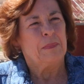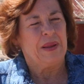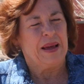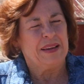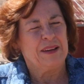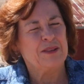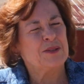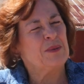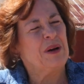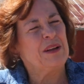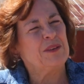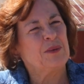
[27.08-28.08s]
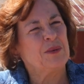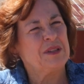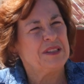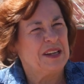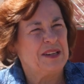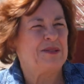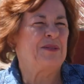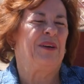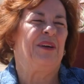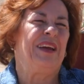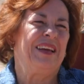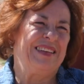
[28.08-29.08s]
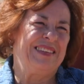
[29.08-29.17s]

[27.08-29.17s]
Black Hills Wild Horse Sanctuary.